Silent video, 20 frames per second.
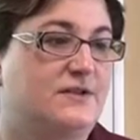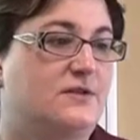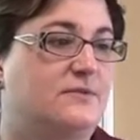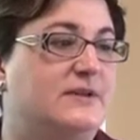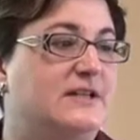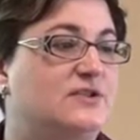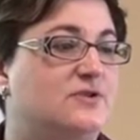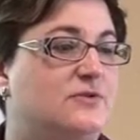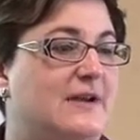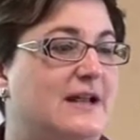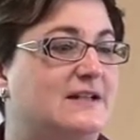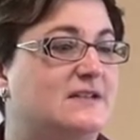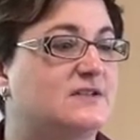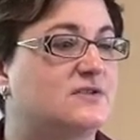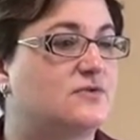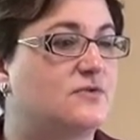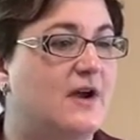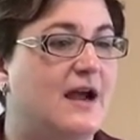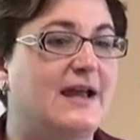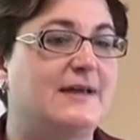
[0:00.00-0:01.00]
So we
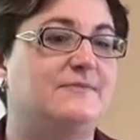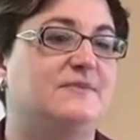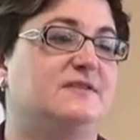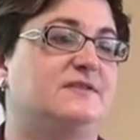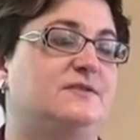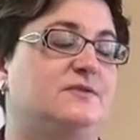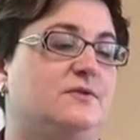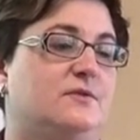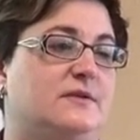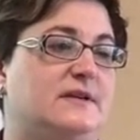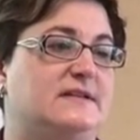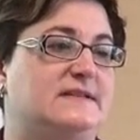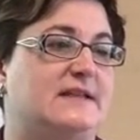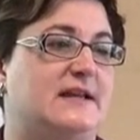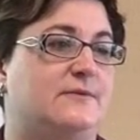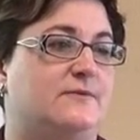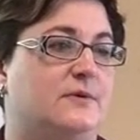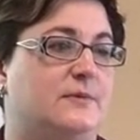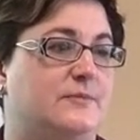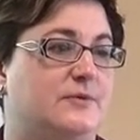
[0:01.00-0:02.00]
transcribed the stories
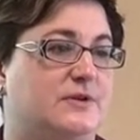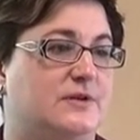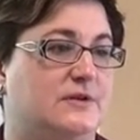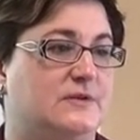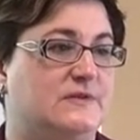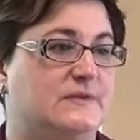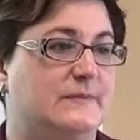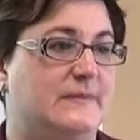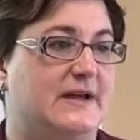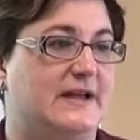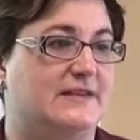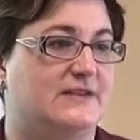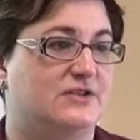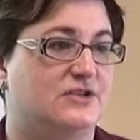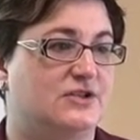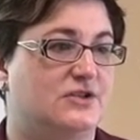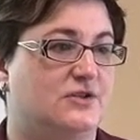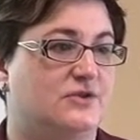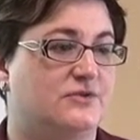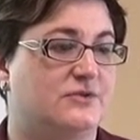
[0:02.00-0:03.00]
that were produced by the
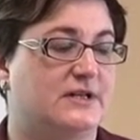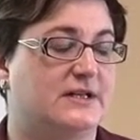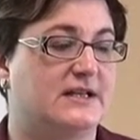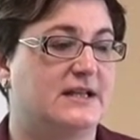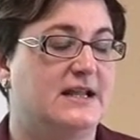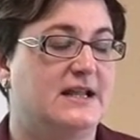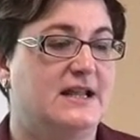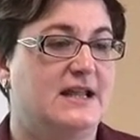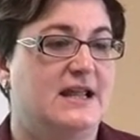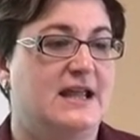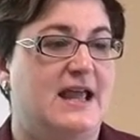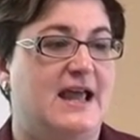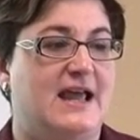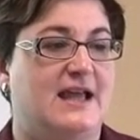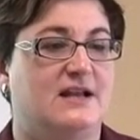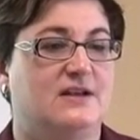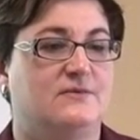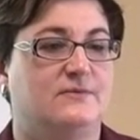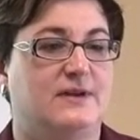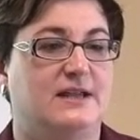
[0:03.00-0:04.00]
children,
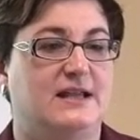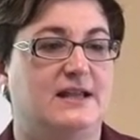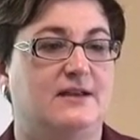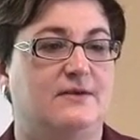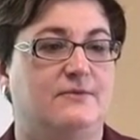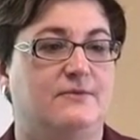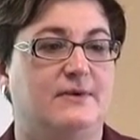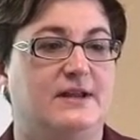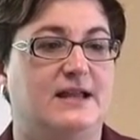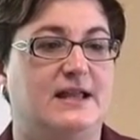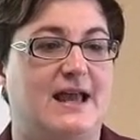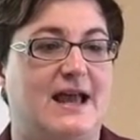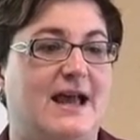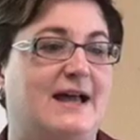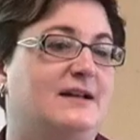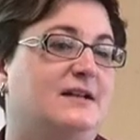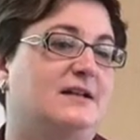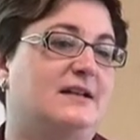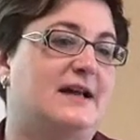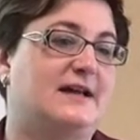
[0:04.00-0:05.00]
and we, we
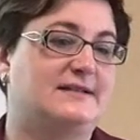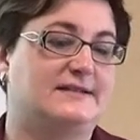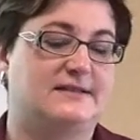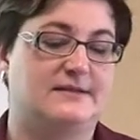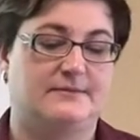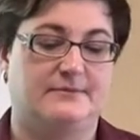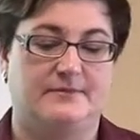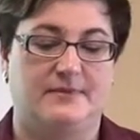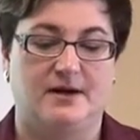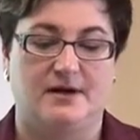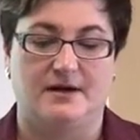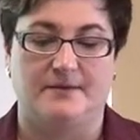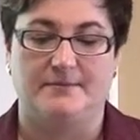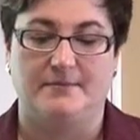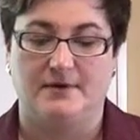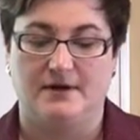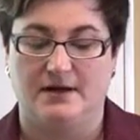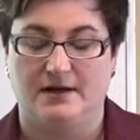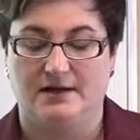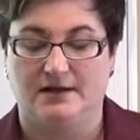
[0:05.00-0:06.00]
analyzed them
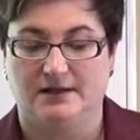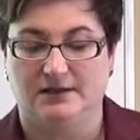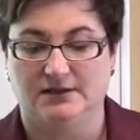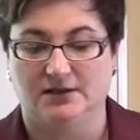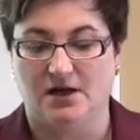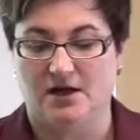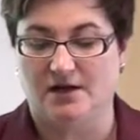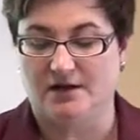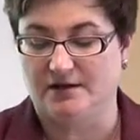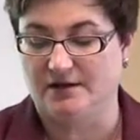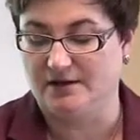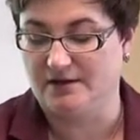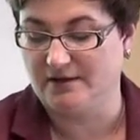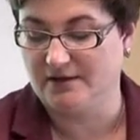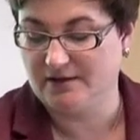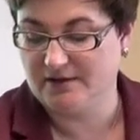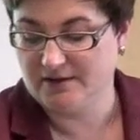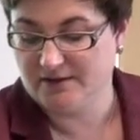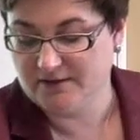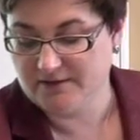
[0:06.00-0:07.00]
um,
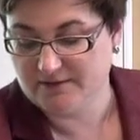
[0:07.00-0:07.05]
along